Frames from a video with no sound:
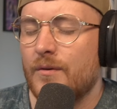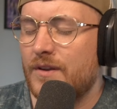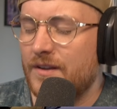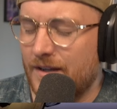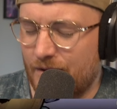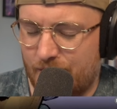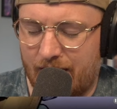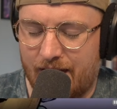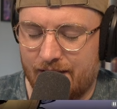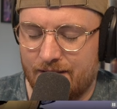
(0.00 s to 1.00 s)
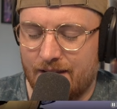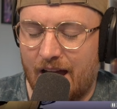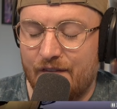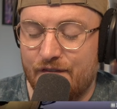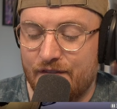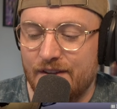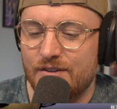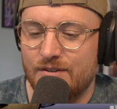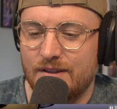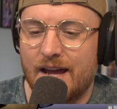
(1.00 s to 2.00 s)
Okay. I
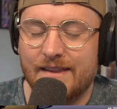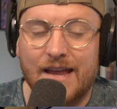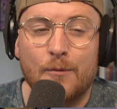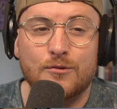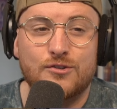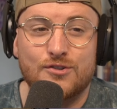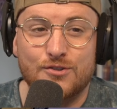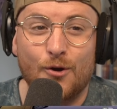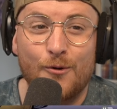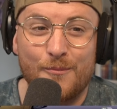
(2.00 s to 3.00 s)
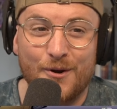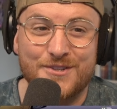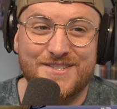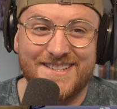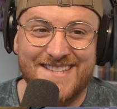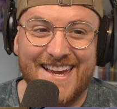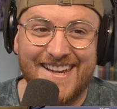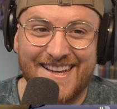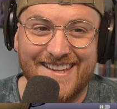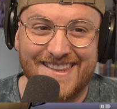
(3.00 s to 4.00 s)
feel like that was so much to
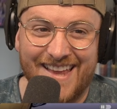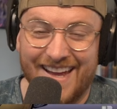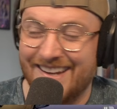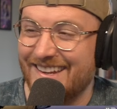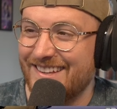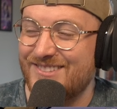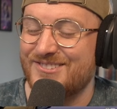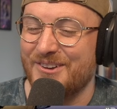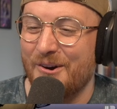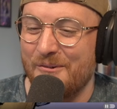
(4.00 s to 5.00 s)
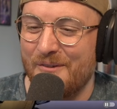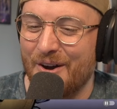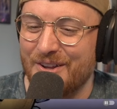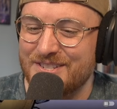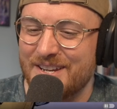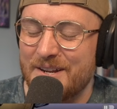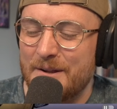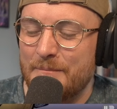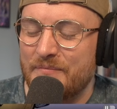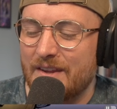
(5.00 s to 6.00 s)
take in then. So much.
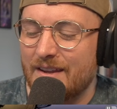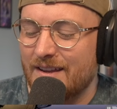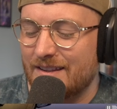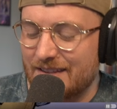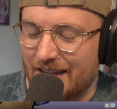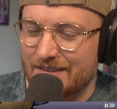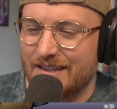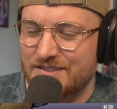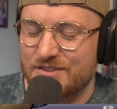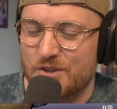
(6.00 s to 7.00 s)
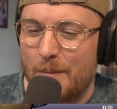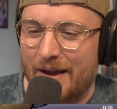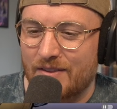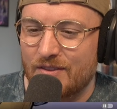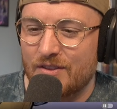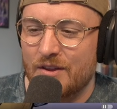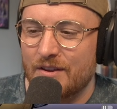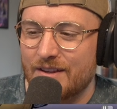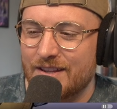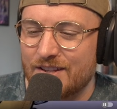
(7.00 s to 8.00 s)
let's just go back.
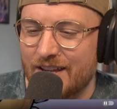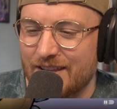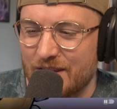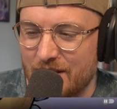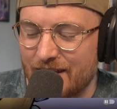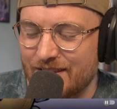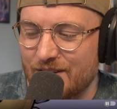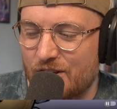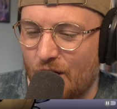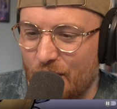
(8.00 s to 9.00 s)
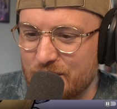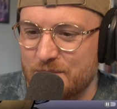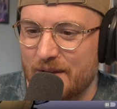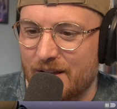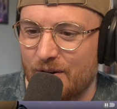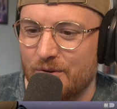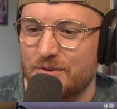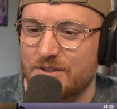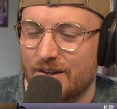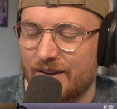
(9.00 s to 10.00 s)
In the cosmic ocean. Okay.